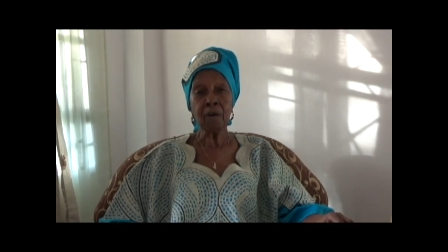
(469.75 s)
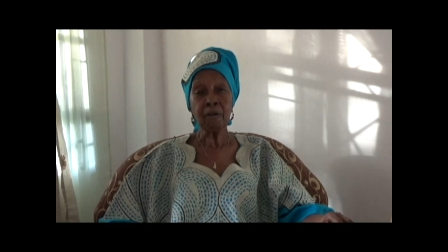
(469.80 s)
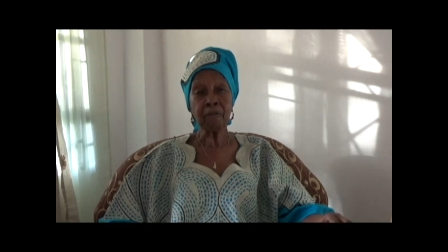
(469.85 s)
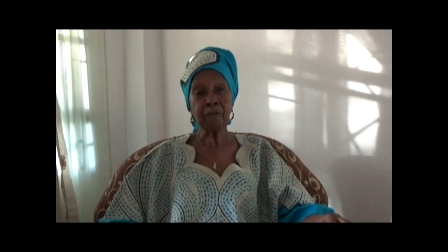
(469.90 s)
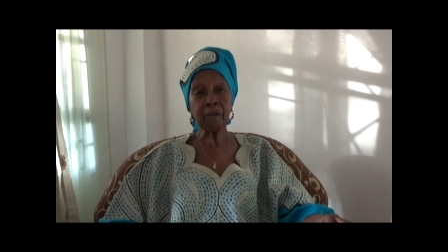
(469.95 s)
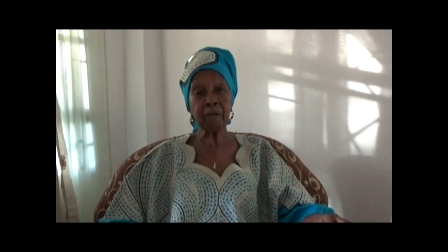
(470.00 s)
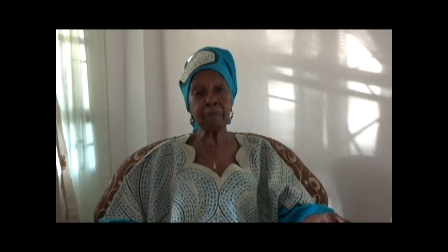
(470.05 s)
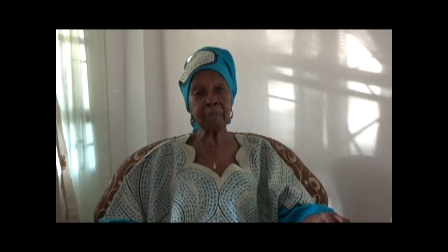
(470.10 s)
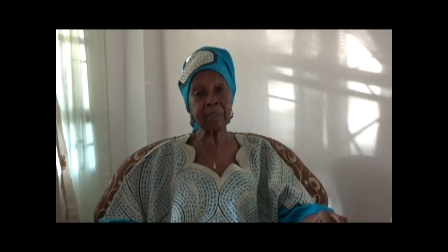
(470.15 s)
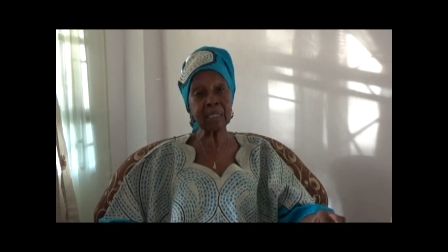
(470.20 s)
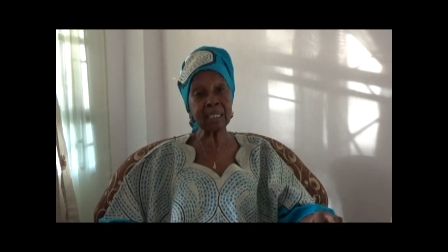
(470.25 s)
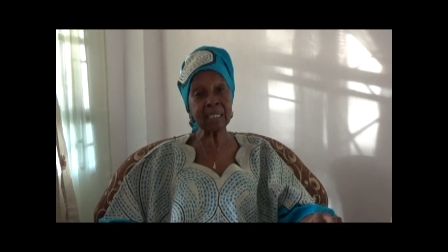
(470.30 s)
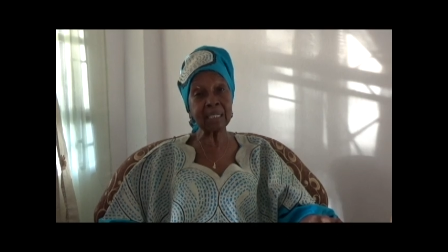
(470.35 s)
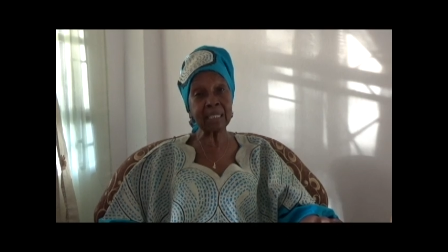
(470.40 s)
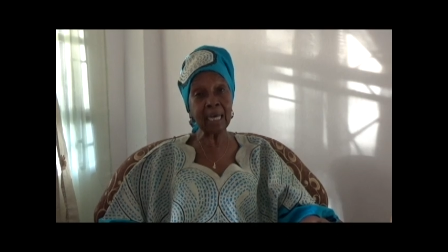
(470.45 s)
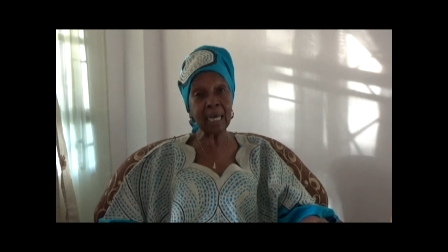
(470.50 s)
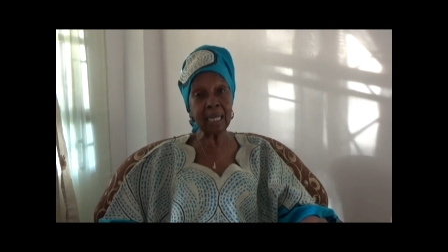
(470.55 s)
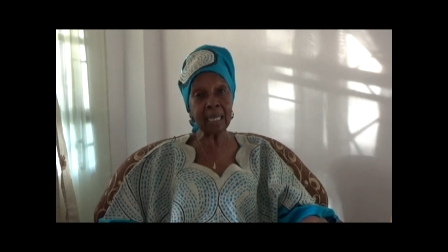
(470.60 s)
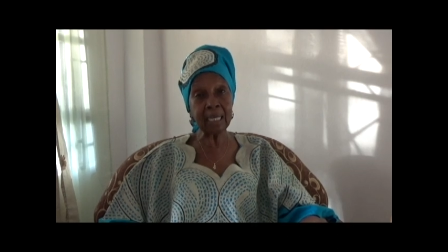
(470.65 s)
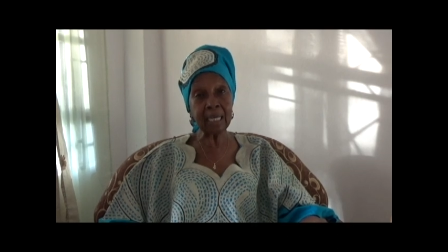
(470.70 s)
from
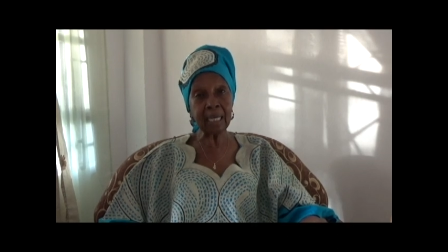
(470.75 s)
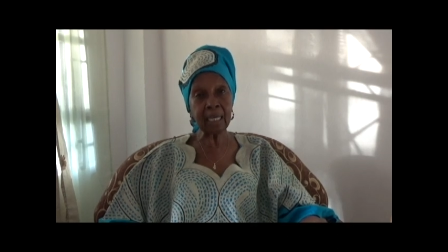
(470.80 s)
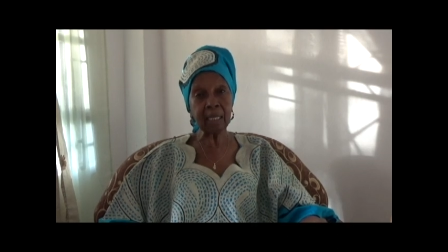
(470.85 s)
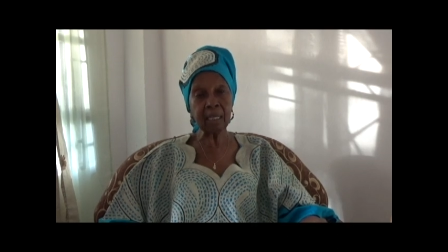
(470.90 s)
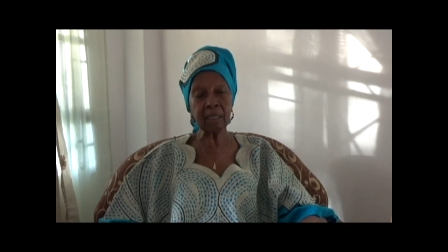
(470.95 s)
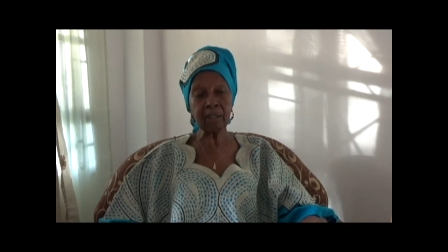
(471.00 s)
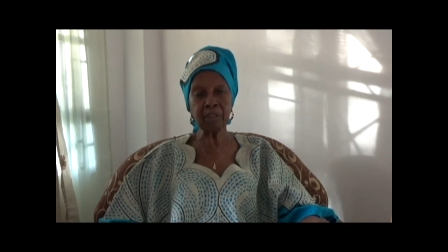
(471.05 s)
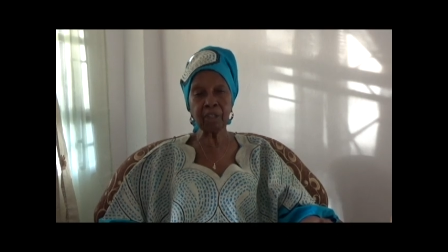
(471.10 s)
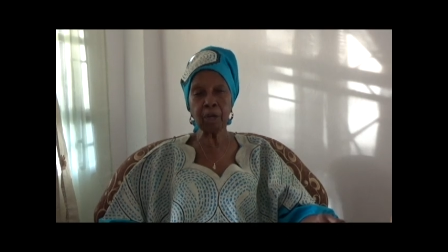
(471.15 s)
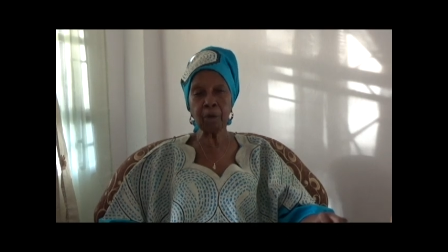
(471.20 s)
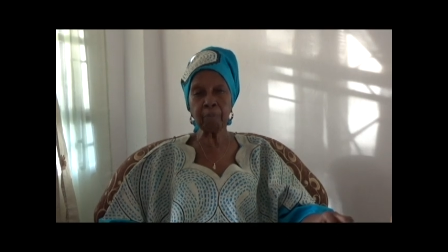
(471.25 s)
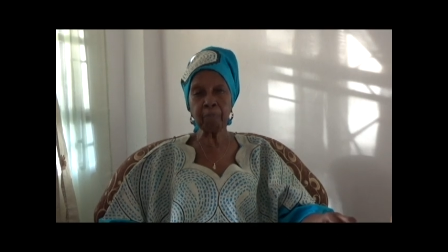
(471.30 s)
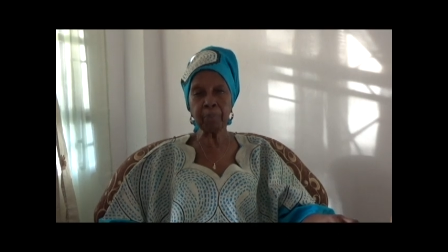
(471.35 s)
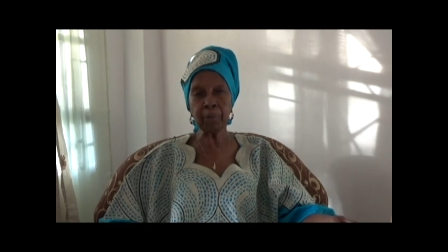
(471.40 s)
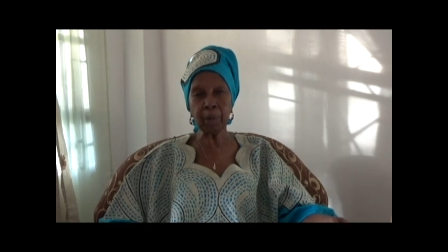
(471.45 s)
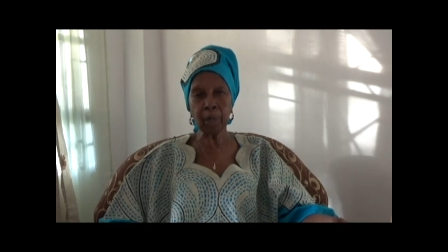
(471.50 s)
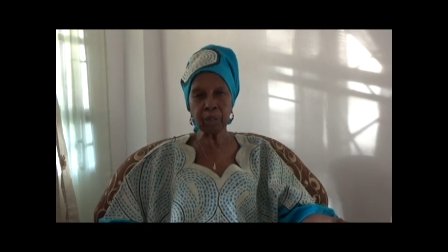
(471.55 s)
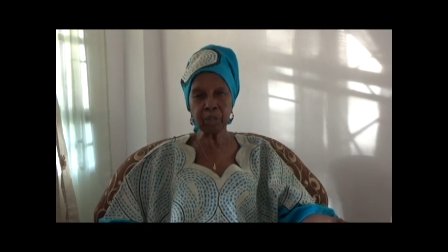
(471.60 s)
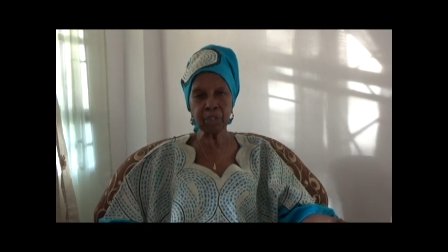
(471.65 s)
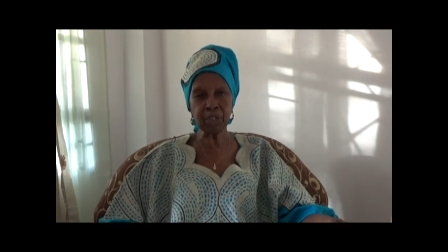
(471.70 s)
selling their
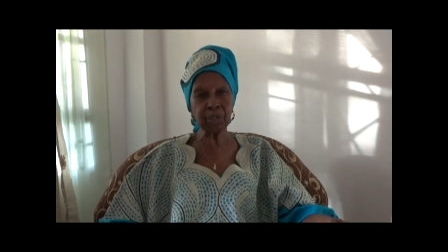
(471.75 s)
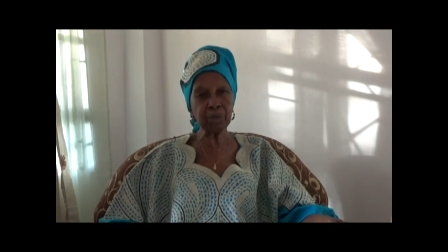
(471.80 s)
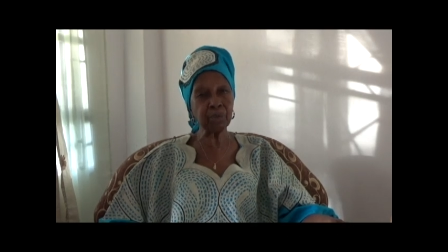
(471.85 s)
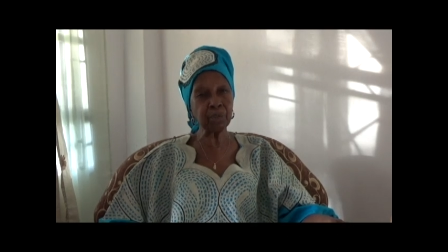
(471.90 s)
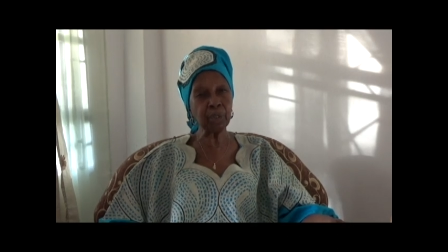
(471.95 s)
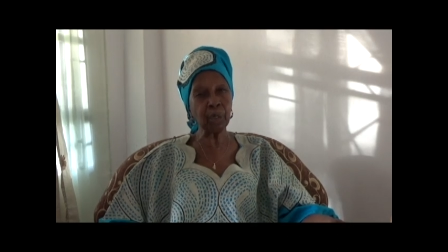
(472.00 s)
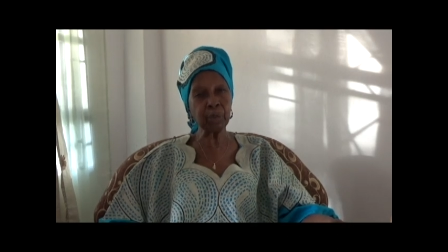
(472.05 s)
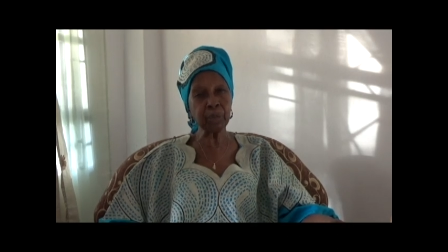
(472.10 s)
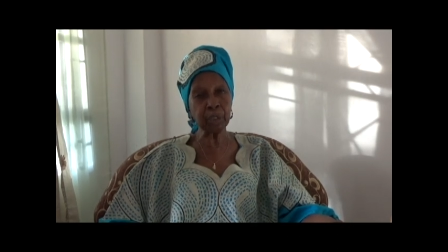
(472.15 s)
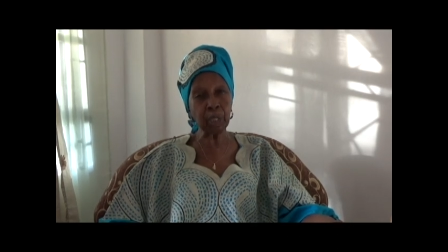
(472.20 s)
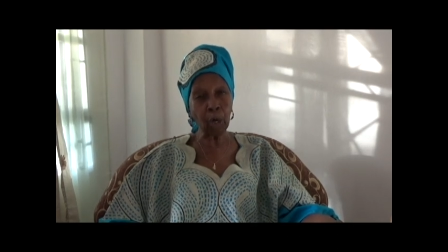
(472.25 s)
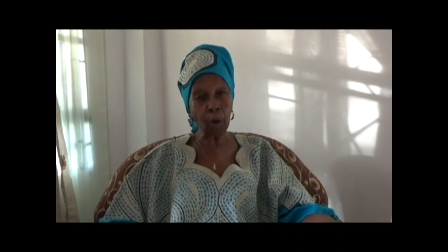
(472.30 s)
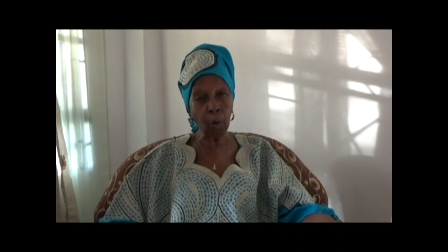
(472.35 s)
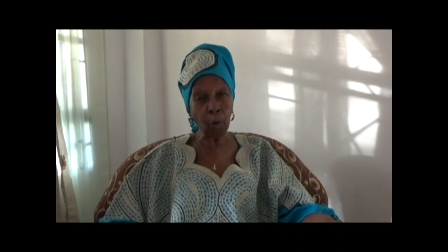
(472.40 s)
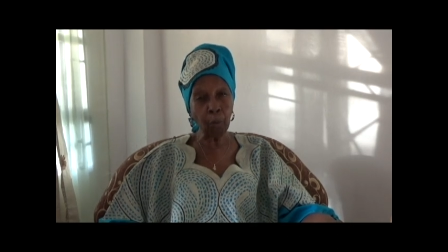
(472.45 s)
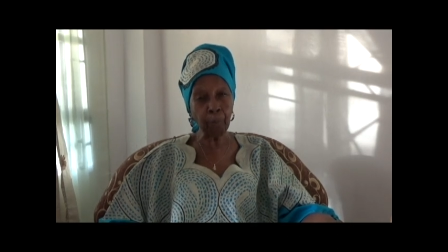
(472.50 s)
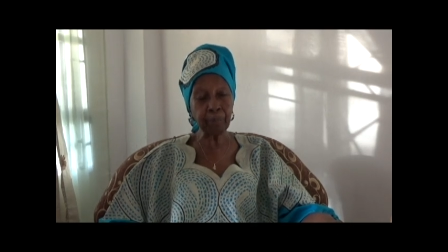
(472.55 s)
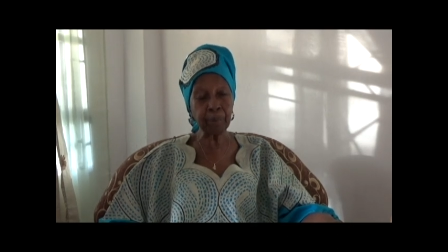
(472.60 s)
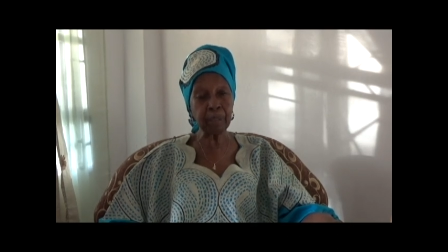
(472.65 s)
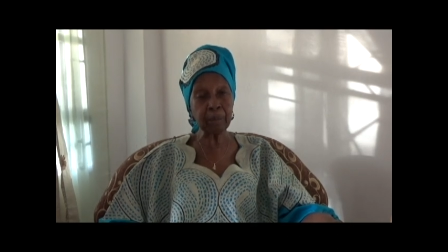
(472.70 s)
produce on the
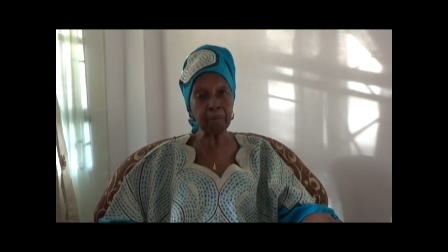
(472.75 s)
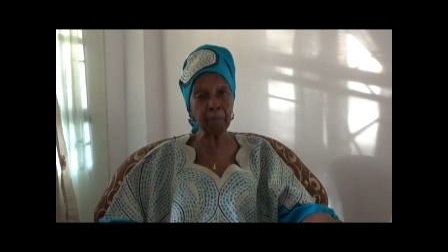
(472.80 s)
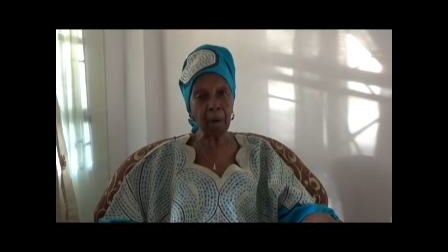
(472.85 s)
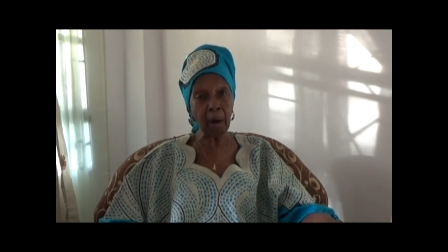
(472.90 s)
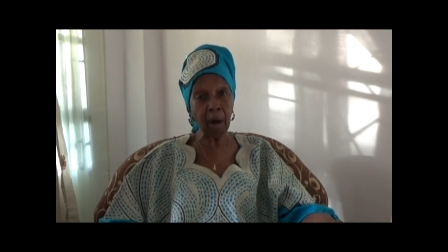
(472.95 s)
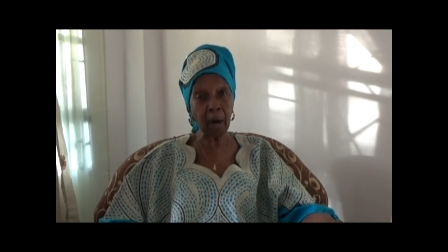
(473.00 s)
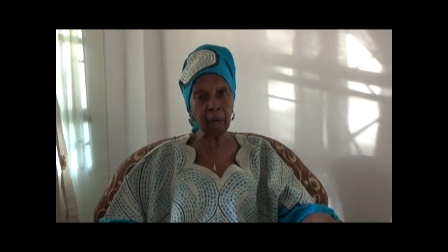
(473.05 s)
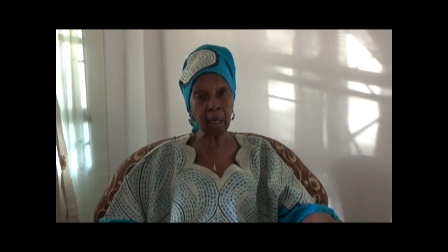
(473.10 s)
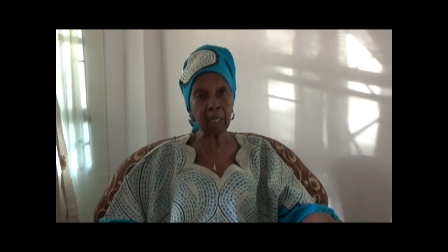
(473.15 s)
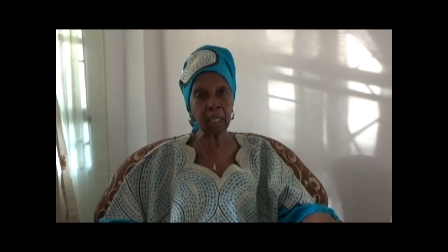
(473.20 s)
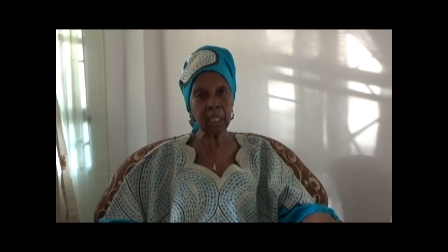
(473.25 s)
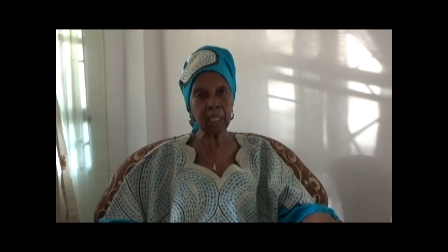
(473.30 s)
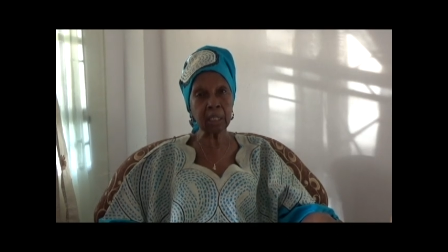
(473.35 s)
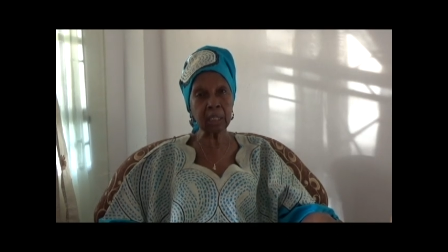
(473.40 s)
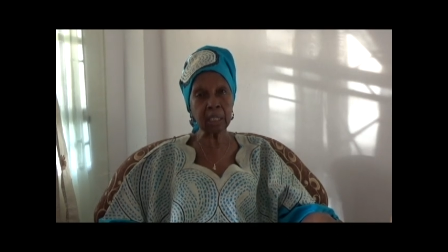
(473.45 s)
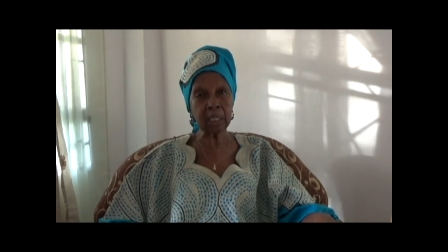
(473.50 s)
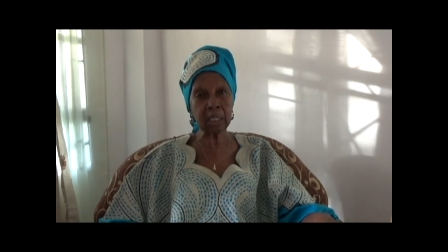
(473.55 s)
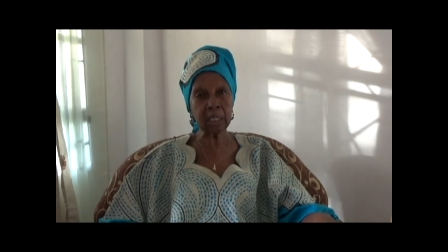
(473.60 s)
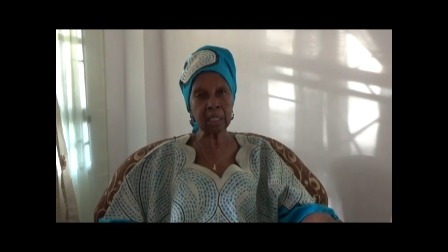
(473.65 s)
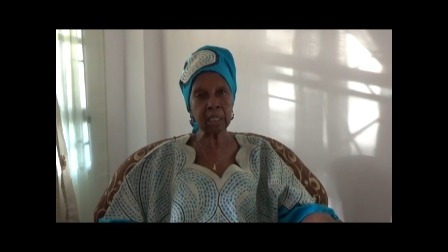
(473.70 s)
open
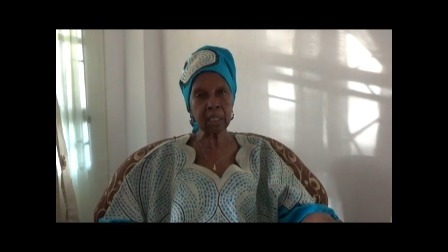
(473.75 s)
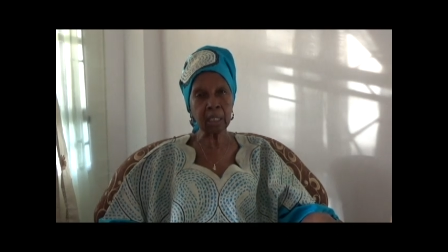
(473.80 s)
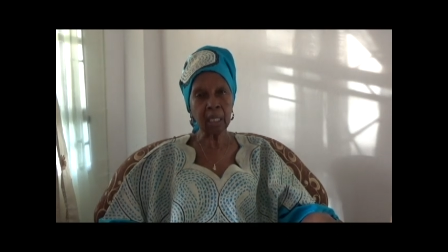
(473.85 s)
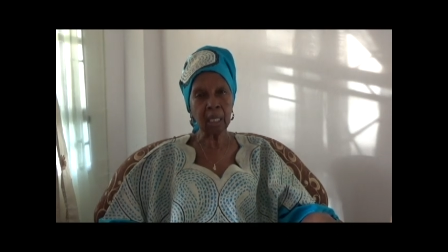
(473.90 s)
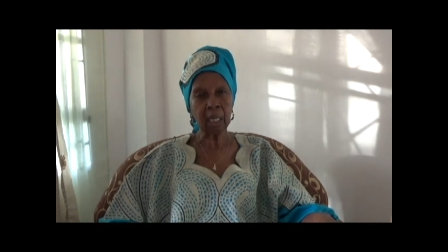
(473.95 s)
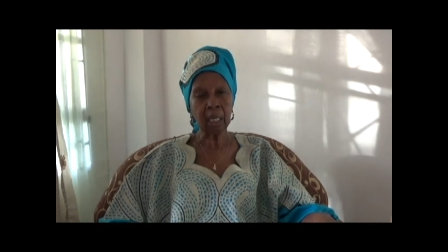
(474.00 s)
markets.